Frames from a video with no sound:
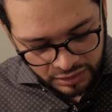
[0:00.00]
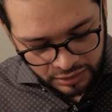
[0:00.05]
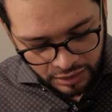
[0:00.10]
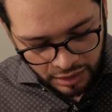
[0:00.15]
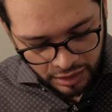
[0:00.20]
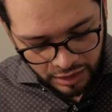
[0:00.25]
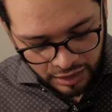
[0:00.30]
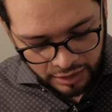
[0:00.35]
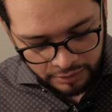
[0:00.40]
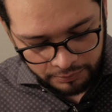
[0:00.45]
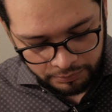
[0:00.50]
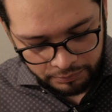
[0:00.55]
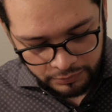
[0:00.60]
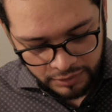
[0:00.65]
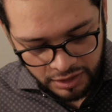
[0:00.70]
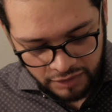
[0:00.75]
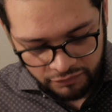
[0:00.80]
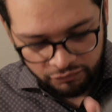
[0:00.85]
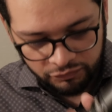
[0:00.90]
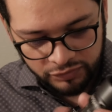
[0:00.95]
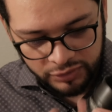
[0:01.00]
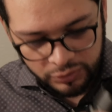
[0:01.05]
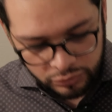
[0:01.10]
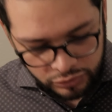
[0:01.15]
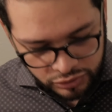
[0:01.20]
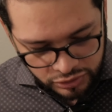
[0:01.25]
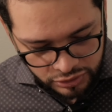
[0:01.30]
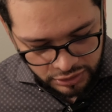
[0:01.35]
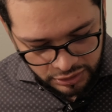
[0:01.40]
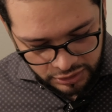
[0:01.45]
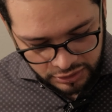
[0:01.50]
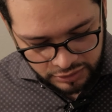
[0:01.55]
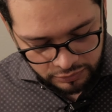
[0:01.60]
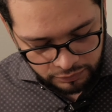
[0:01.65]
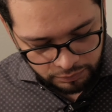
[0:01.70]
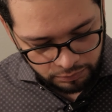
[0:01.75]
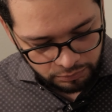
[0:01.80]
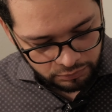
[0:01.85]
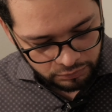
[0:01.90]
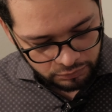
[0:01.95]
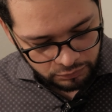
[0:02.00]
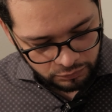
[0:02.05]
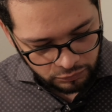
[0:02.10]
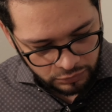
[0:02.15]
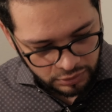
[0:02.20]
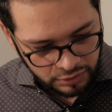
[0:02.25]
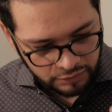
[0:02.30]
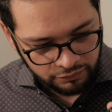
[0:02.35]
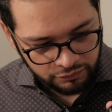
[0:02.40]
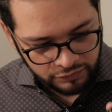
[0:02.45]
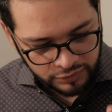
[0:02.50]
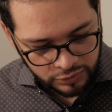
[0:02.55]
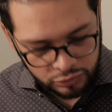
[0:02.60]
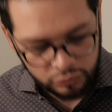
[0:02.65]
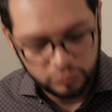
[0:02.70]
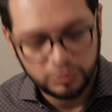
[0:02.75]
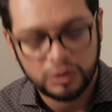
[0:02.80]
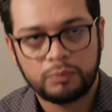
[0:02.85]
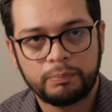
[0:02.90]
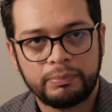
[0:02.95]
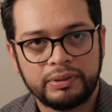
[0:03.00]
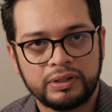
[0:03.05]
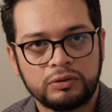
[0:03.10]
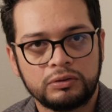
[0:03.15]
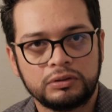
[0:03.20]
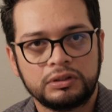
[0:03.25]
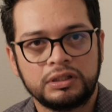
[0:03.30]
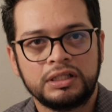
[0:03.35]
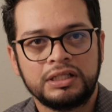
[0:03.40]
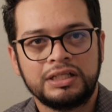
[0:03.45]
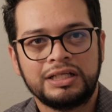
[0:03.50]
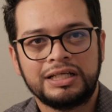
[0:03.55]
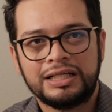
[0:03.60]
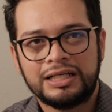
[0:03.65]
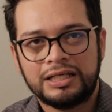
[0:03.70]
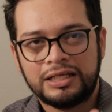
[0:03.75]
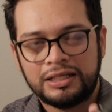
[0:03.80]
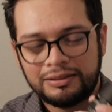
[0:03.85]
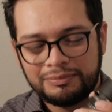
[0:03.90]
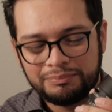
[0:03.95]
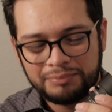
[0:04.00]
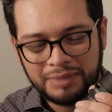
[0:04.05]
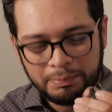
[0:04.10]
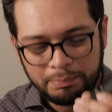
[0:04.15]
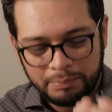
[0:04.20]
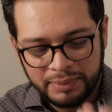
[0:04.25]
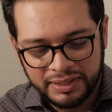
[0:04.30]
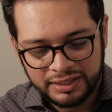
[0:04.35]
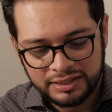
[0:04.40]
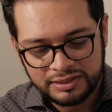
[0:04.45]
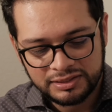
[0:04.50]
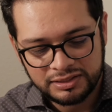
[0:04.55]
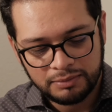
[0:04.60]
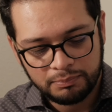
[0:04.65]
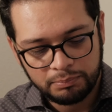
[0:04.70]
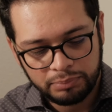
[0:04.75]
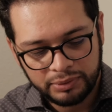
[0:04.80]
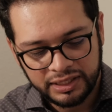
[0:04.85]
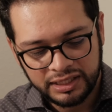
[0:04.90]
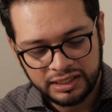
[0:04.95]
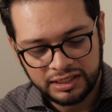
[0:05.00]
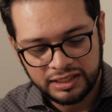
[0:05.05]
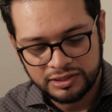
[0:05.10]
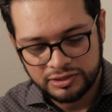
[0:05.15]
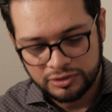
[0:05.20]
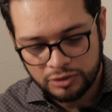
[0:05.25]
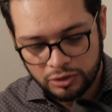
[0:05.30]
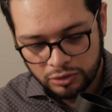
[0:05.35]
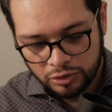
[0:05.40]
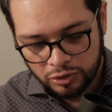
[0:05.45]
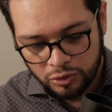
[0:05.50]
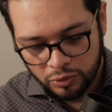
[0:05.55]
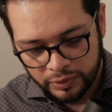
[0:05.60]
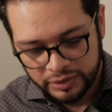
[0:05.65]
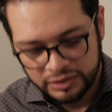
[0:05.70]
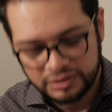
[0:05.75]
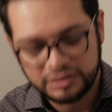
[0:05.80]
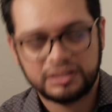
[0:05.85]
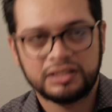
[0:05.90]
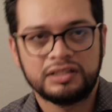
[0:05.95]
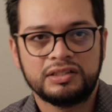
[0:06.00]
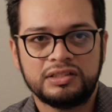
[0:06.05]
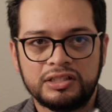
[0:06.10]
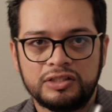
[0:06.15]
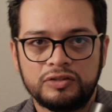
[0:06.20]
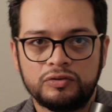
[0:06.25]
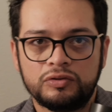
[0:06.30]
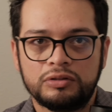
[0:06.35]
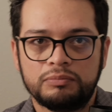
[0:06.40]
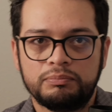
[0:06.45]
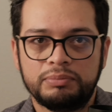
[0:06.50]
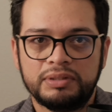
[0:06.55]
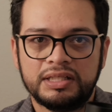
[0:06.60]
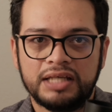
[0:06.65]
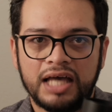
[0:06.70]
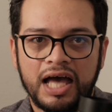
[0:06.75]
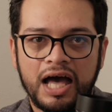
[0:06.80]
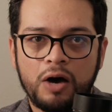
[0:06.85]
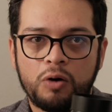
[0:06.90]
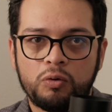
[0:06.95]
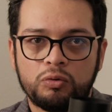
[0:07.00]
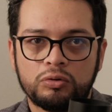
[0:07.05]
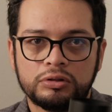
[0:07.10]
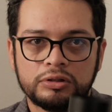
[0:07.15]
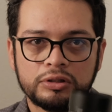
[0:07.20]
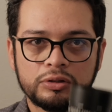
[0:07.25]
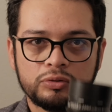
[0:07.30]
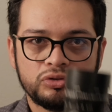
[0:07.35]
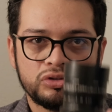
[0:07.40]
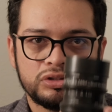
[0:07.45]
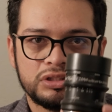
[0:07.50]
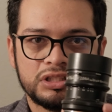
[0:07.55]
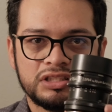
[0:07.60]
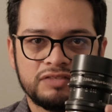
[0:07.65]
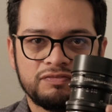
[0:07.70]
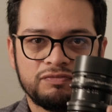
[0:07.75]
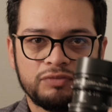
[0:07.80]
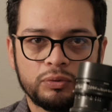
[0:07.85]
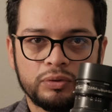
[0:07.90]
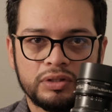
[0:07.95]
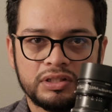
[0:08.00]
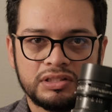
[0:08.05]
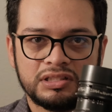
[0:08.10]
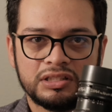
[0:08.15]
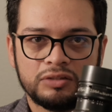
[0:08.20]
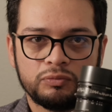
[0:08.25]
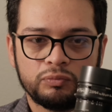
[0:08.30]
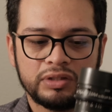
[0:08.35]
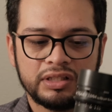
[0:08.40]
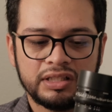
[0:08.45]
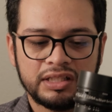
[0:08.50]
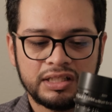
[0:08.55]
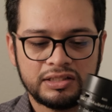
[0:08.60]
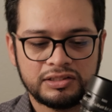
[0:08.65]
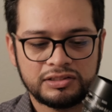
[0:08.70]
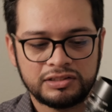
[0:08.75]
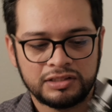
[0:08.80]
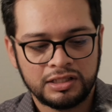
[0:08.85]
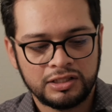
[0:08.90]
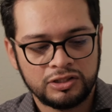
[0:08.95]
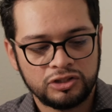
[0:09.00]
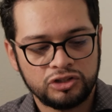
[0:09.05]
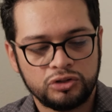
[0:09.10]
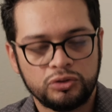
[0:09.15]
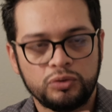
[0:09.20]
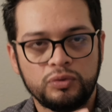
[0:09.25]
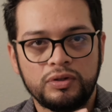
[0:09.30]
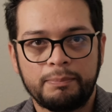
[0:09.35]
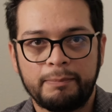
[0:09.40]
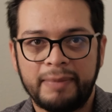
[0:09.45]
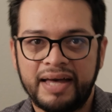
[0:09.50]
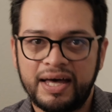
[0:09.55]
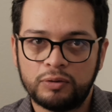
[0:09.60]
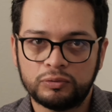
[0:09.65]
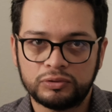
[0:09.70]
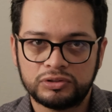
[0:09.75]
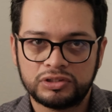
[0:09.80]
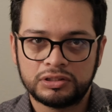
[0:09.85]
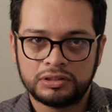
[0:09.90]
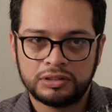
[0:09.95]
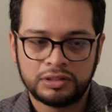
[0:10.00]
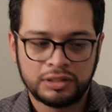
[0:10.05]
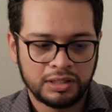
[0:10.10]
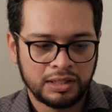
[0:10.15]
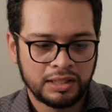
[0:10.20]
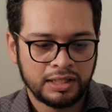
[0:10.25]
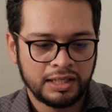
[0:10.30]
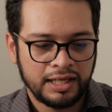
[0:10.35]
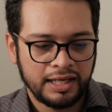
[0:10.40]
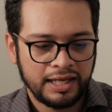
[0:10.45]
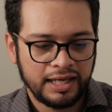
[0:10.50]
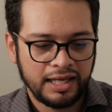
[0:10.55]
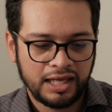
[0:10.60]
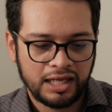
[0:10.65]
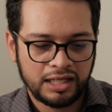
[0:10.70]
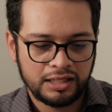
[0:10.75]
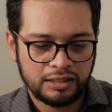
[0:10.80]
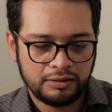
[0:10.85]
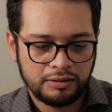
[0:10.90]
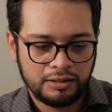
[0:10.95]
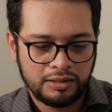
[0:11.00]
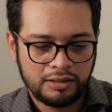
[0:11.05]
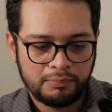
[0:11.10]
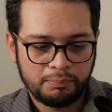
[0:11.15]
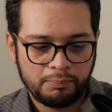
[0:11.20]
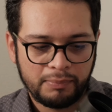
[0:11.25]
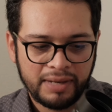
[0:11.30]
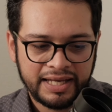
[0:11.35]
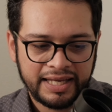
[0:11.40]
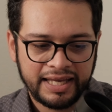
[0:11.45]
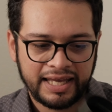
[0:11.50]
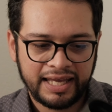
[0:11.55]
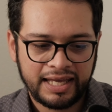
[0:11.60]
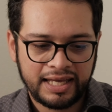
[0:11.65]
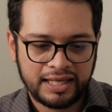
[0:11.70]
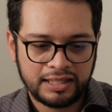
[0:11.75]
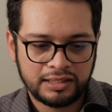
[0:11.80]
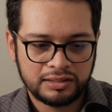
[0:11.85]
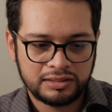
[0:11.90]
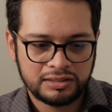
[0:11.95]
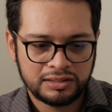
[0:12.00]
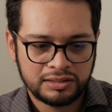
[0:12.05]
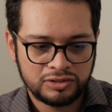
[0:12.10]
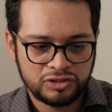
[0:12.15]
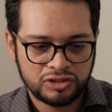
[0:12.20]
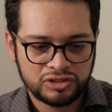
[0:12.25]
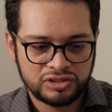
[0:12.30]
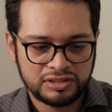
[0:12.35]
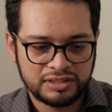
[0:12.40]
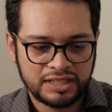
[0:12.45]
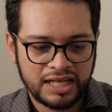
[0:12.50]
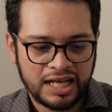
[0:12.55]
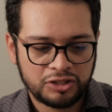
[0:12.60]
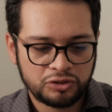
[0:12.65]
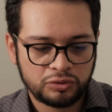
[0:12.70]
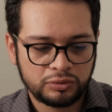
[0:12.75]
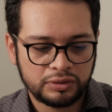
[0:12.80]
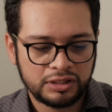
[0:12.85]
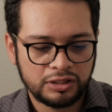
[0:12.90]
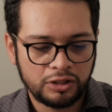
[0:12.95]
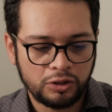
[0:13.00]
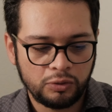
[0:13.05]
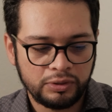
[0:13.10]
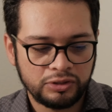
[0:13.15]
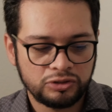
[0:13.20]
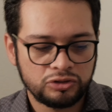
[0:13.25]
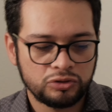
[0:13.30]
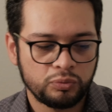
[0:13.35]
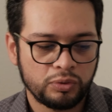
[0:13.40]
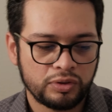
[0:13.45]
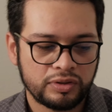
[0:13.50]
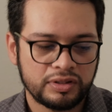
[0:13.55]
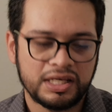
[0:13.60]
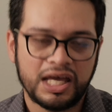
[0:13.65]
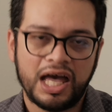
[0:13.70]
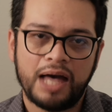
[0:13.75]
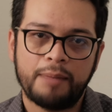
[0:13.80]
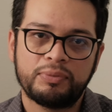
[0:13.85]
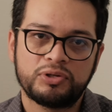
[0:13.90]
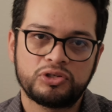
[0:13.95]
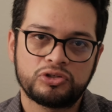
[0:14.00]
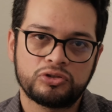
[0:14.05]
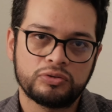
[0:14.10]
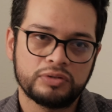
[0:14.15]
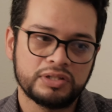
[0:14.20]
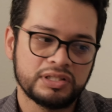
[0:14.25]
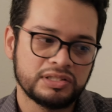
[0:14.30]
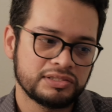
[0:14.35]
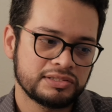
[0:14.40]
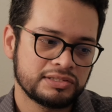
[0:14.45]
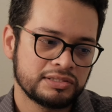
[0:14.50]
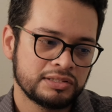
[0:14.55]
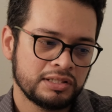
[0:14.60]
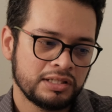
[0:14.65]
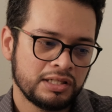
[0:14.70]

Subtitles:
It feels good, feels well built. My biggest complaint is going to continue to be how close this focusing ring is to the mount. And my hand just naturally going to where the aperture is.